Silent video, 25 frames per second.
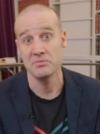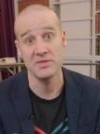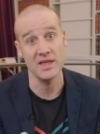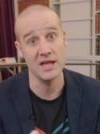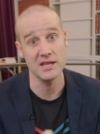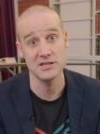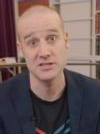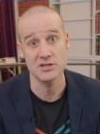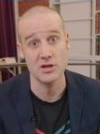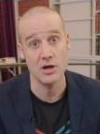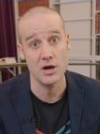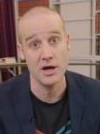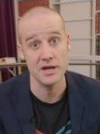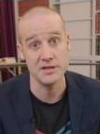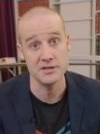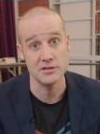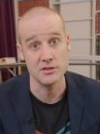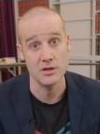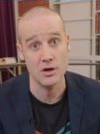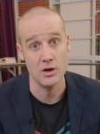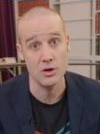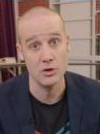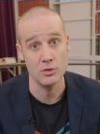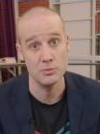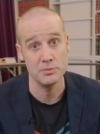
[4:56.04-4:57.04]
that's kind of
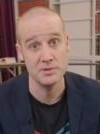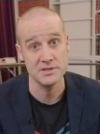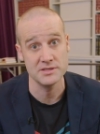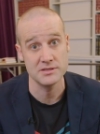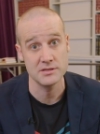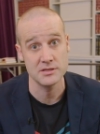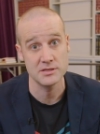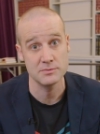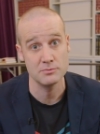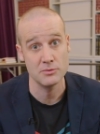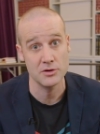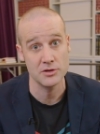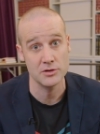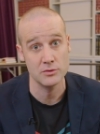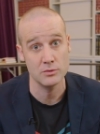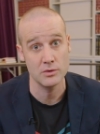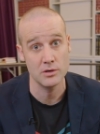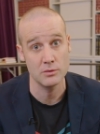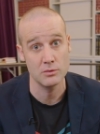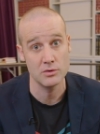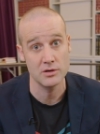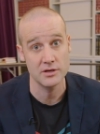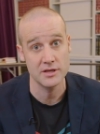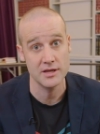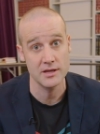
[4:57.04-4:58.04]
the whole business model we're
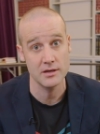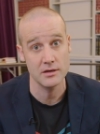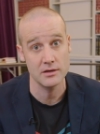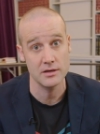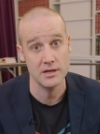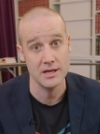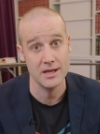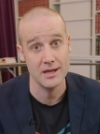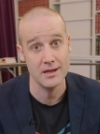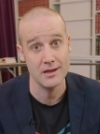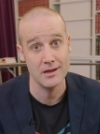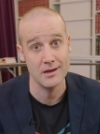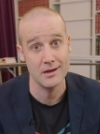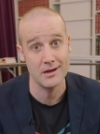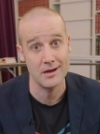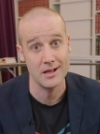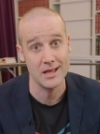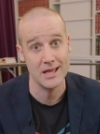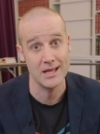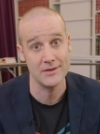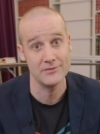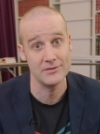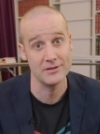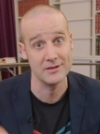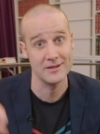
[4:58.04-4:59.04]
working on here. I'll
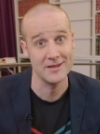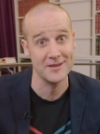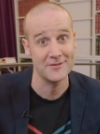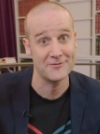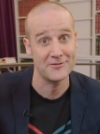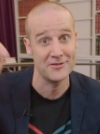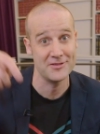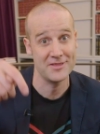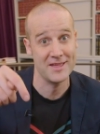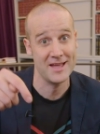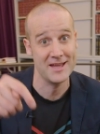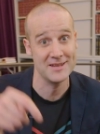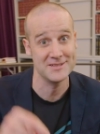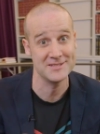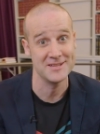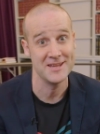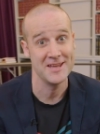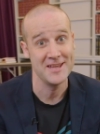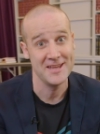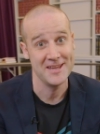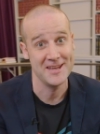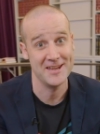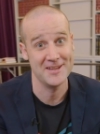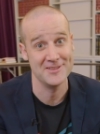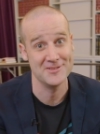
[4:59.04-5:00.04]
have a link for that
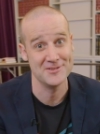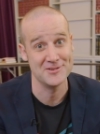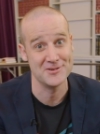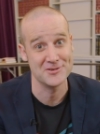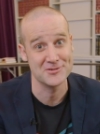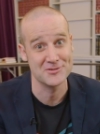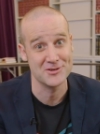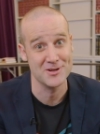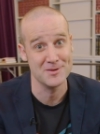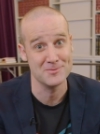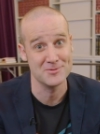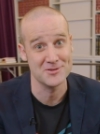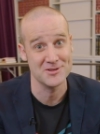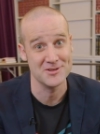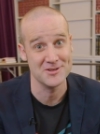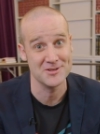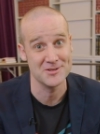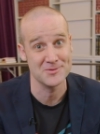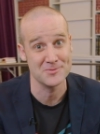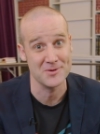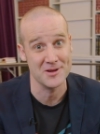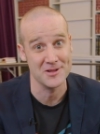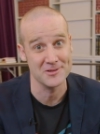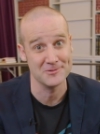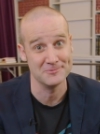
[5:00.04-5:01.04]
in the description
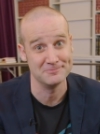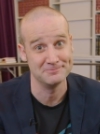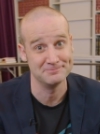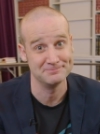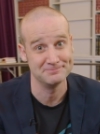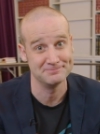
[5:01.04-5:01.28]
as well.